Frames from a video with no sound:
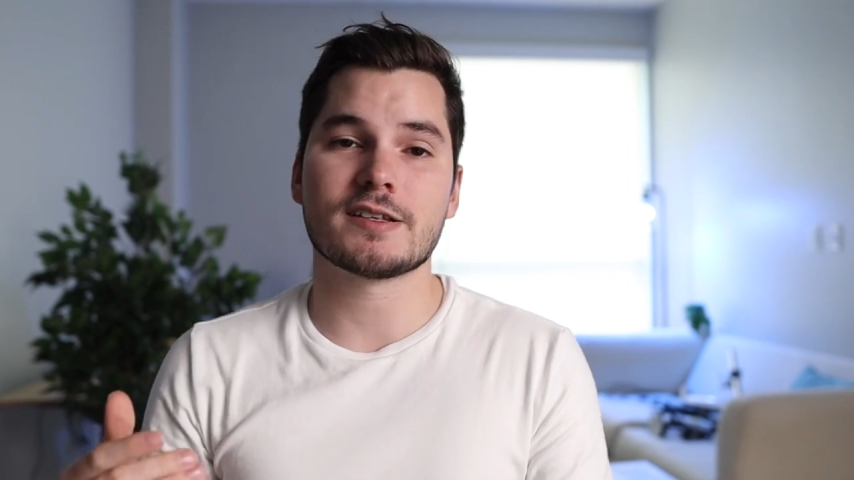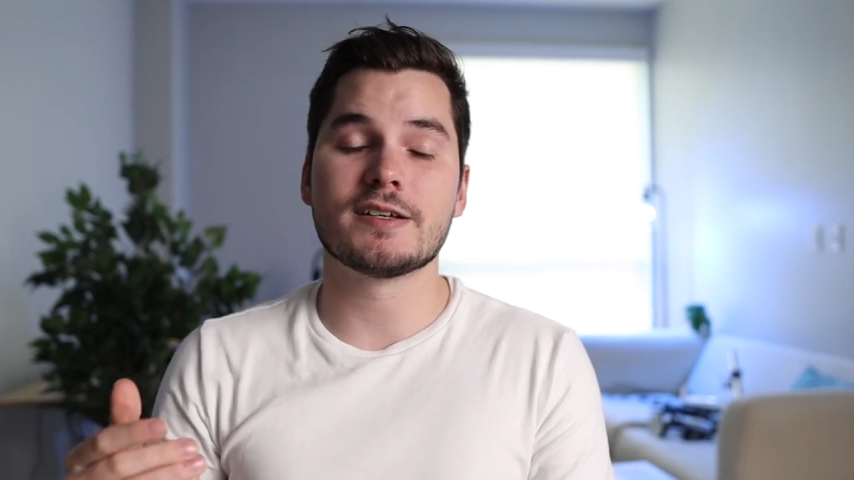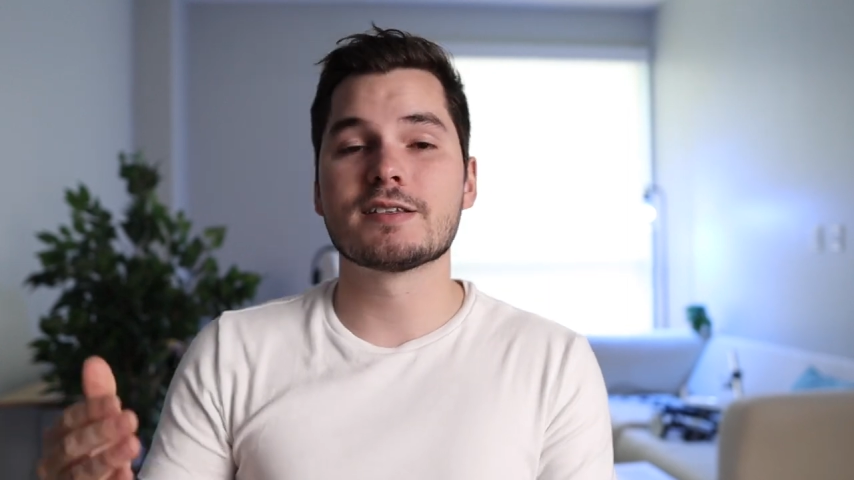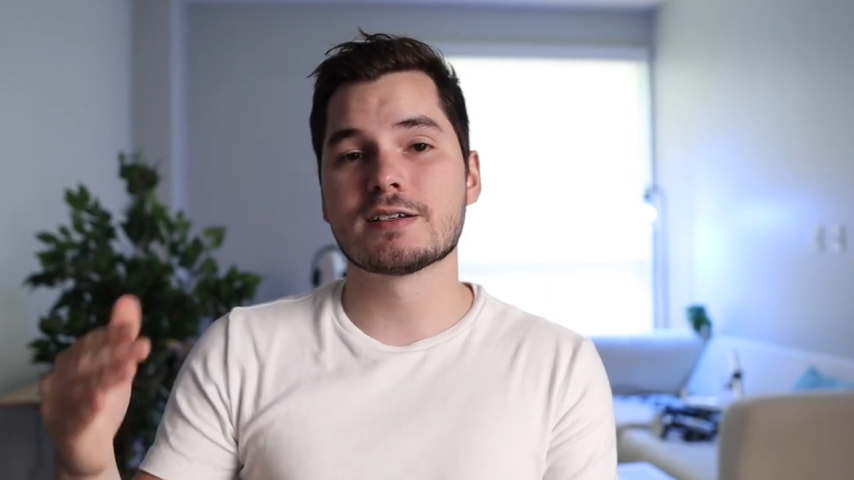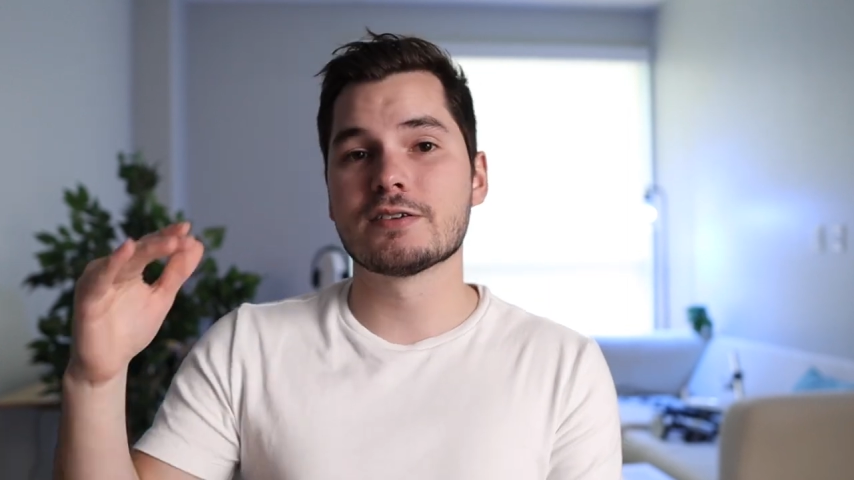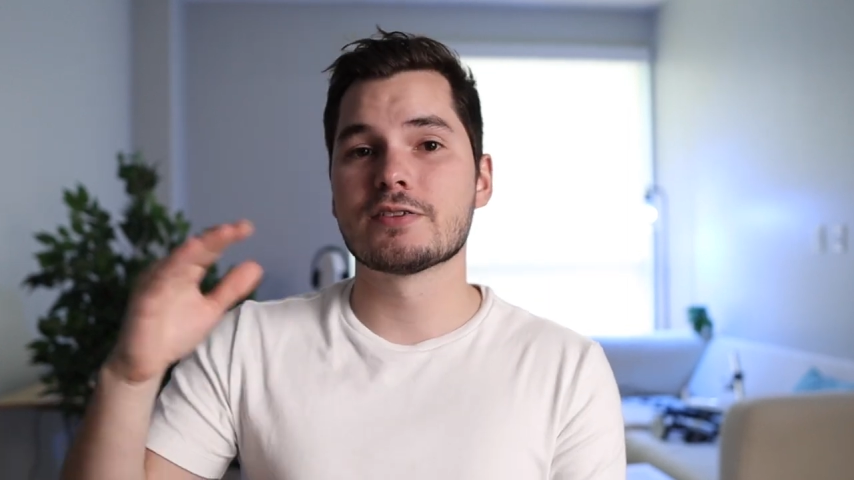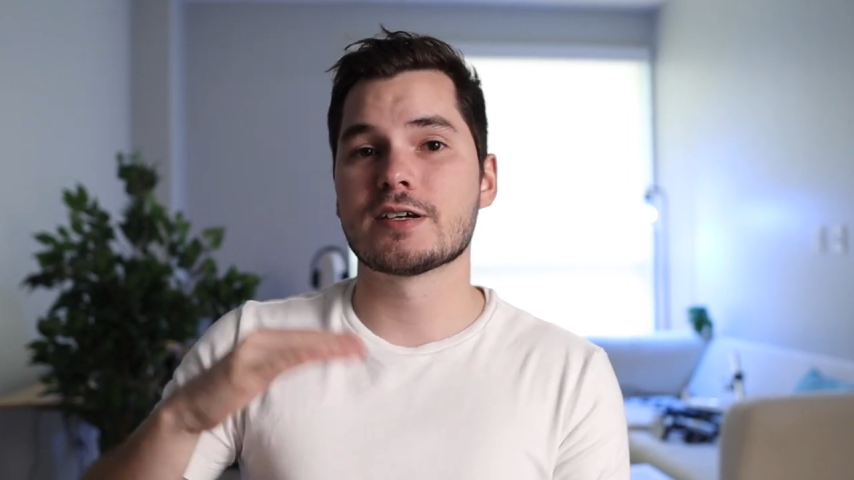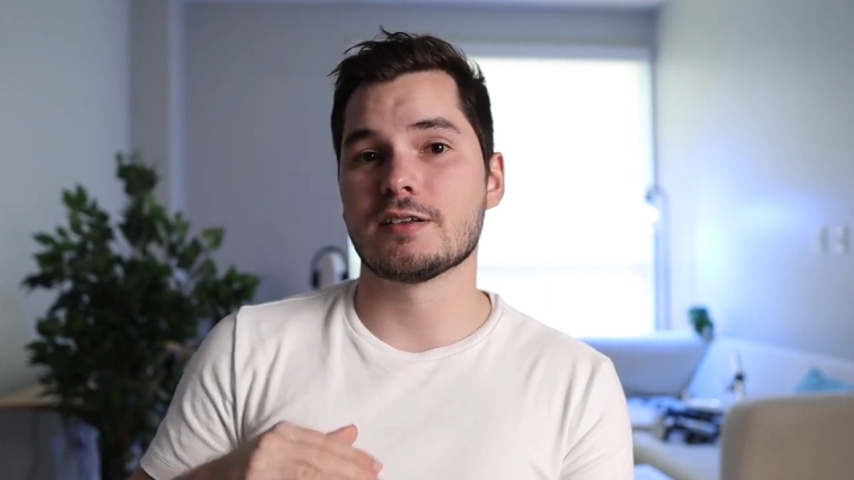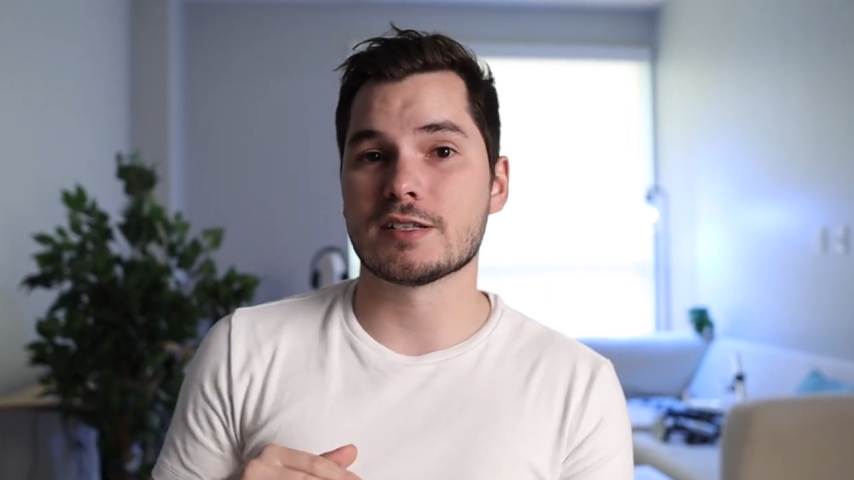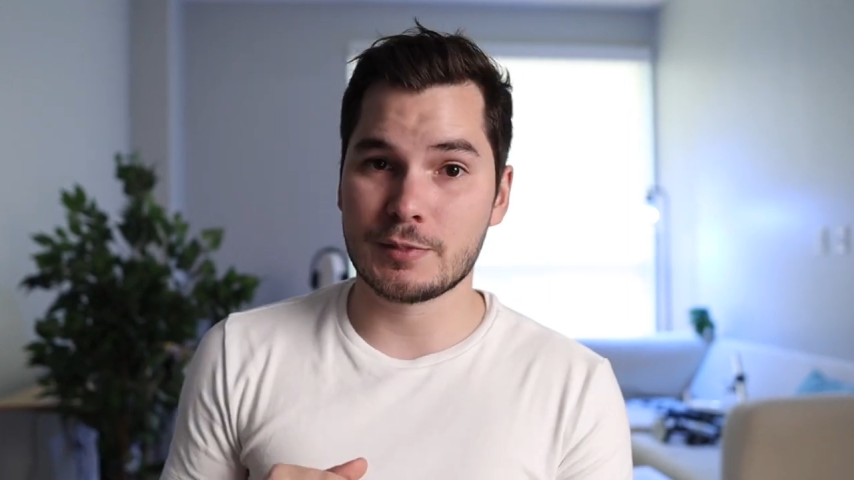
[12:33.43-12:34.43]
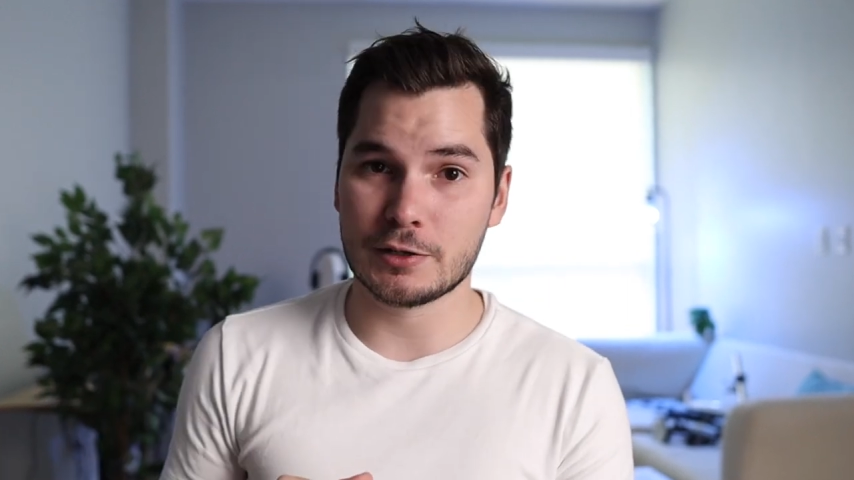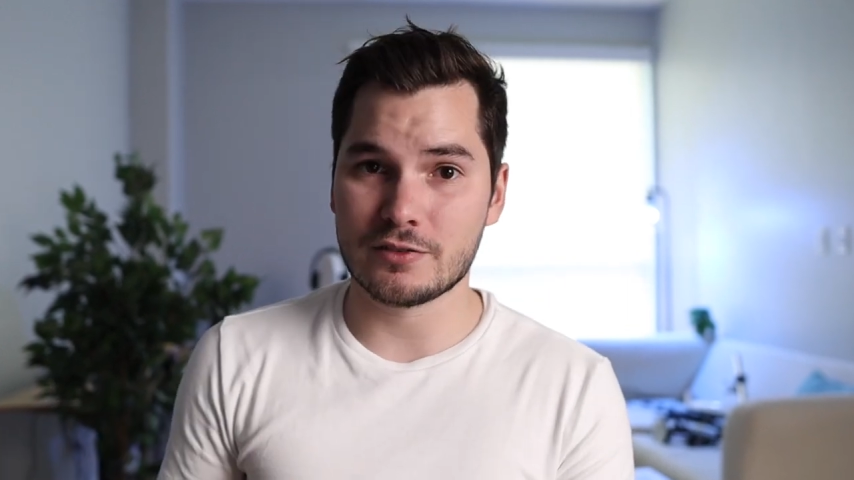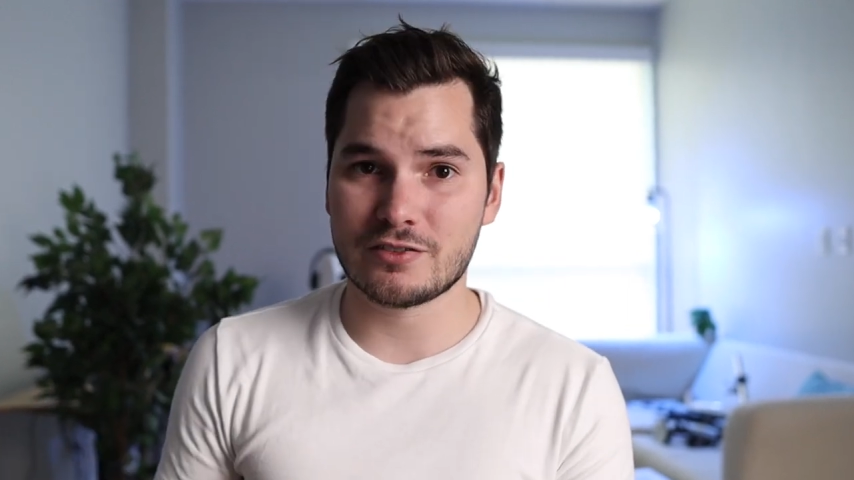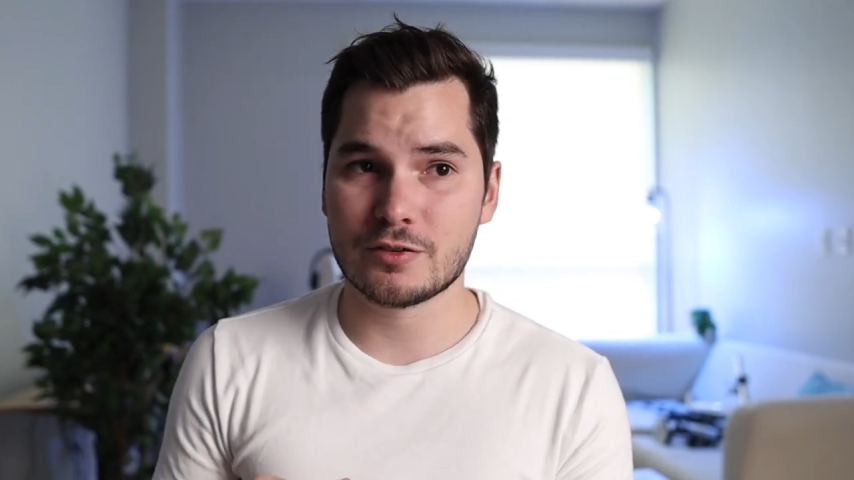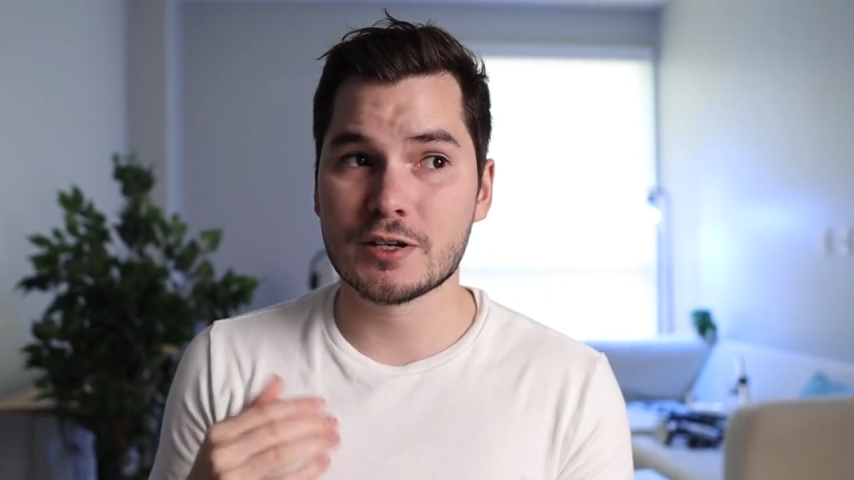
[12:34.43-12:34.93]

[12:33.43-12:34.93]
a significant less amount of effort